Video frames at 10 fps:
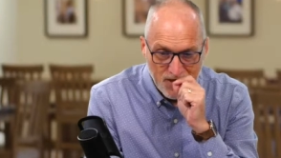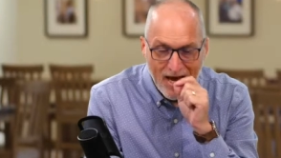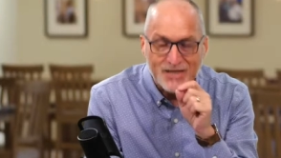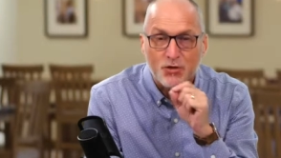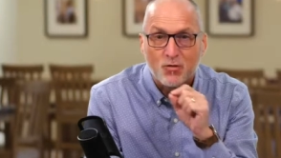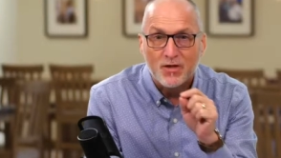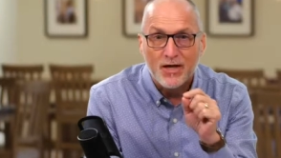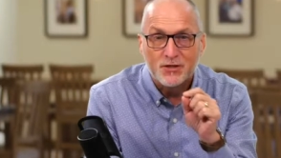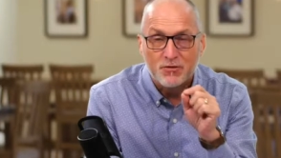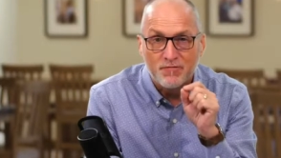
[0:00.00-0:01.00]
as it
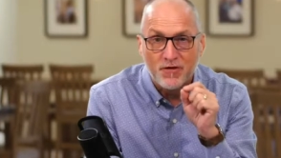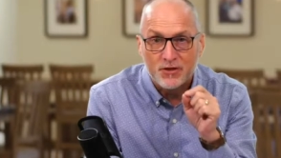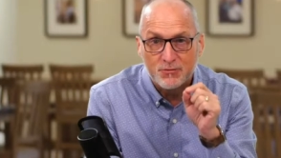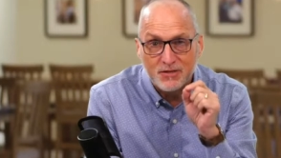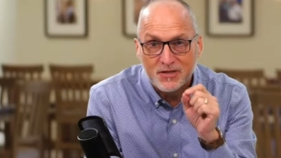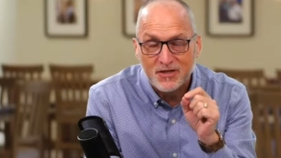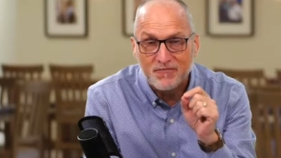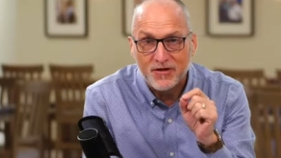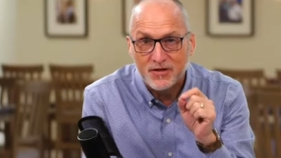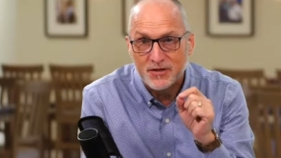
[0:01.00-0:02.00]
relates to a very
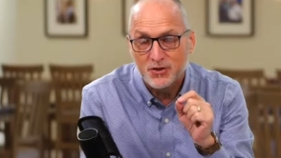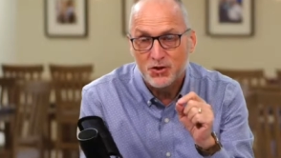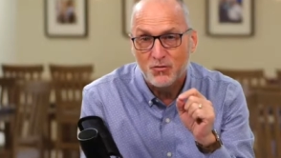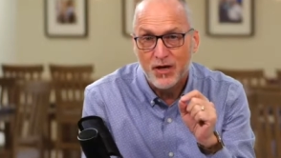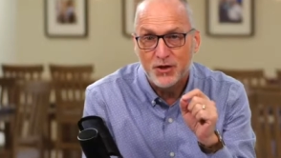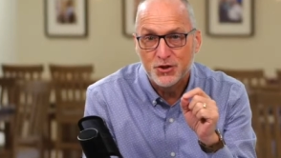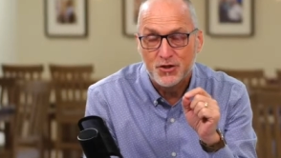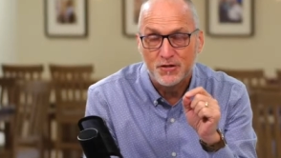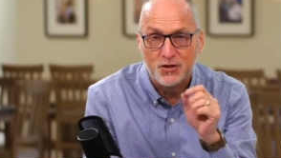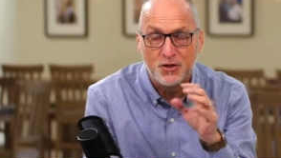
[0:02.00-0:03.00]
specific
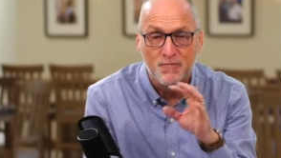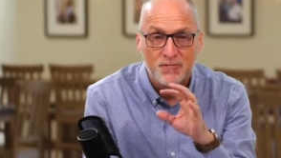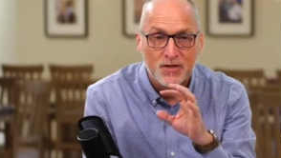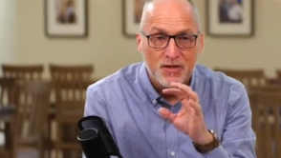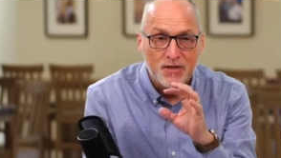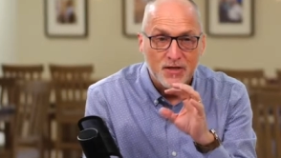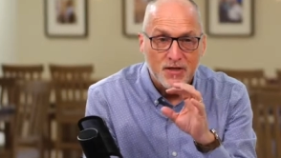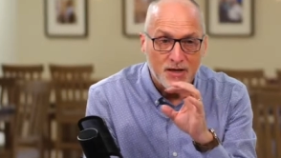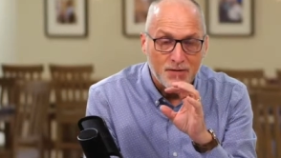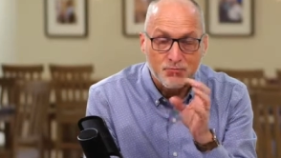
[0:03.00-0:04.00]
situation. So,
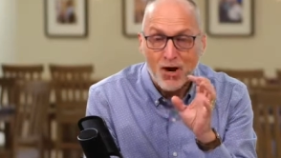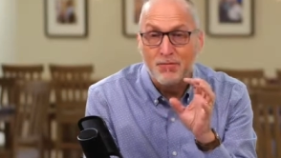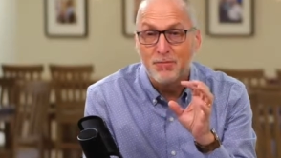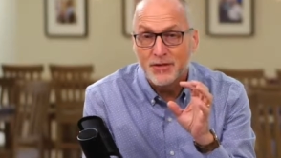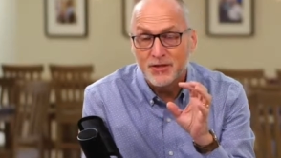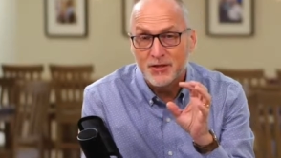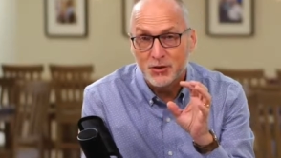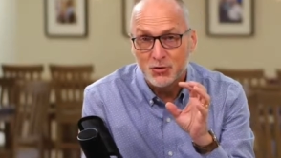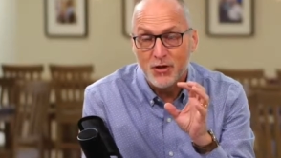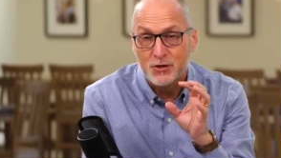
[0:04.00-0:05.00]
probably the
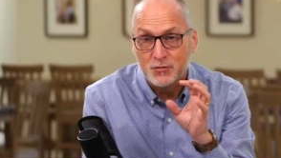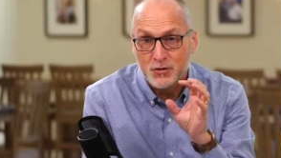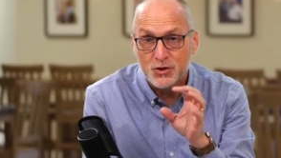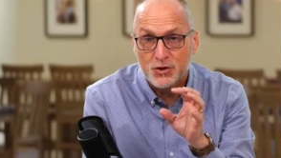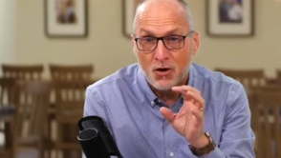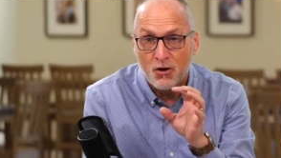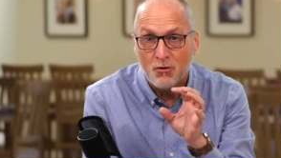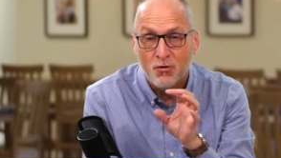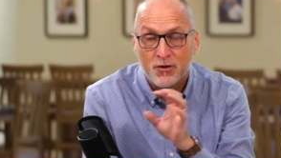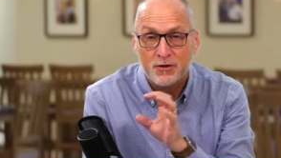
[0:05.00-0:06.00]
situation with
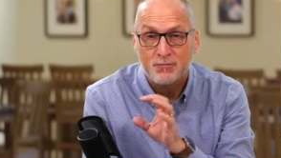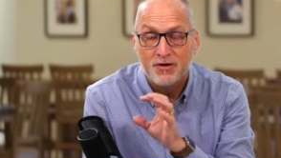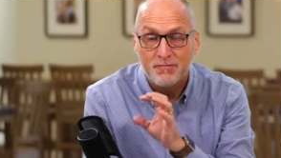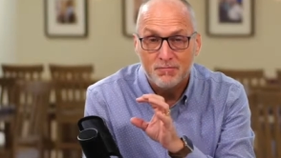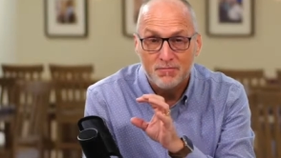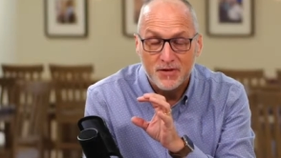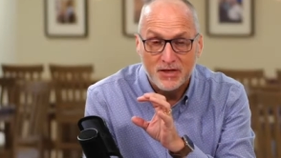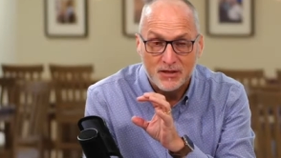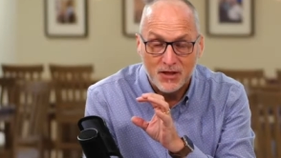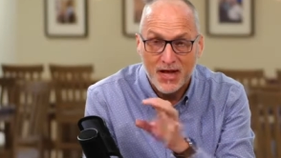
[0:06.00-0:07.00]
Saul, where he's being
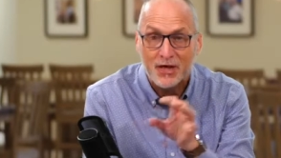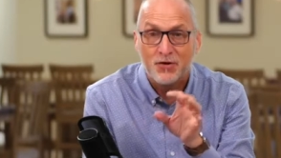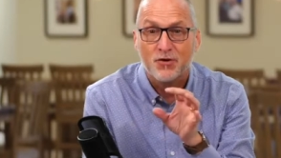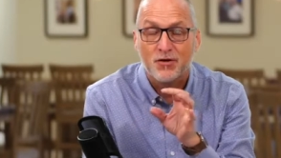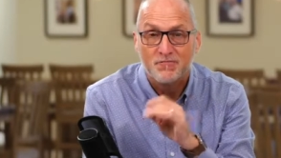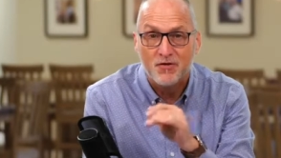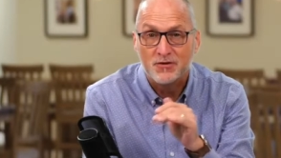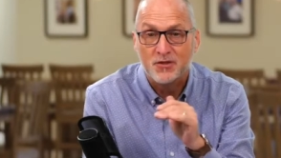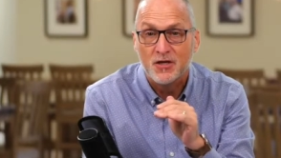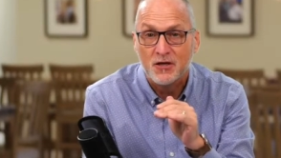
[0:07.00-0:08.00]
slandered and
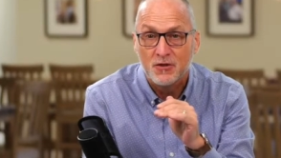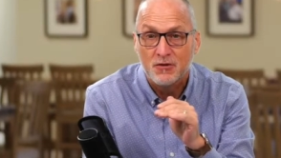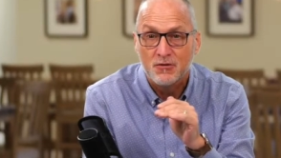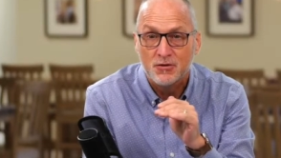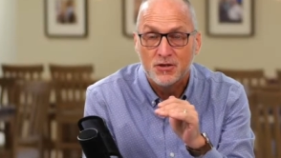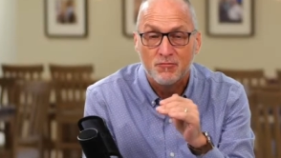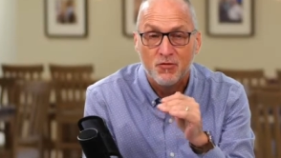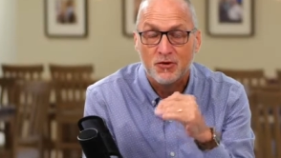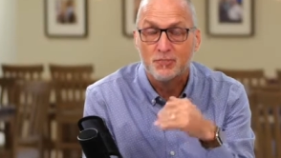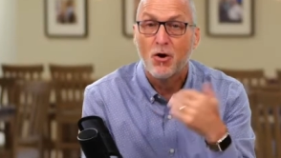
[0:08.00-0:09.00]
falsely accused, and
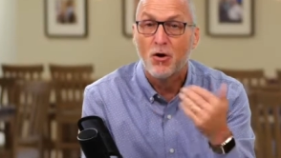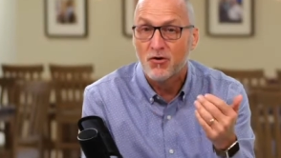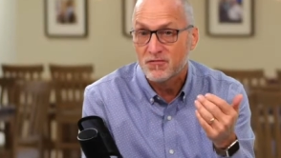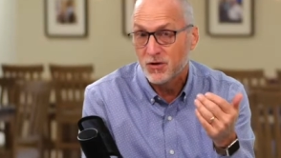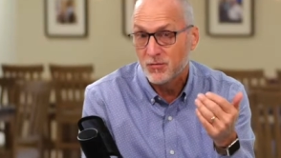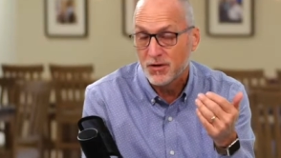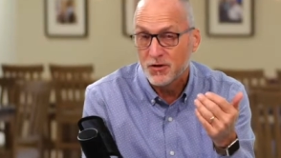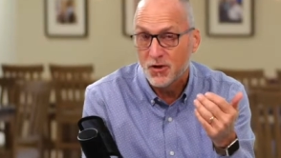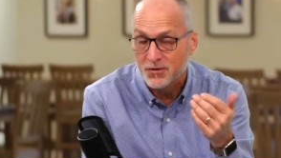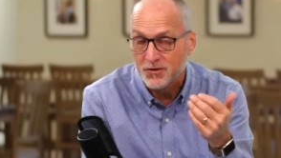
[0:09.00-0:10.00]
where his motives are being
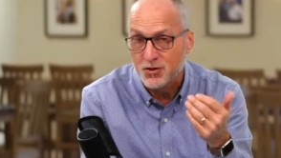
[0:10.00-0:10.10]
called into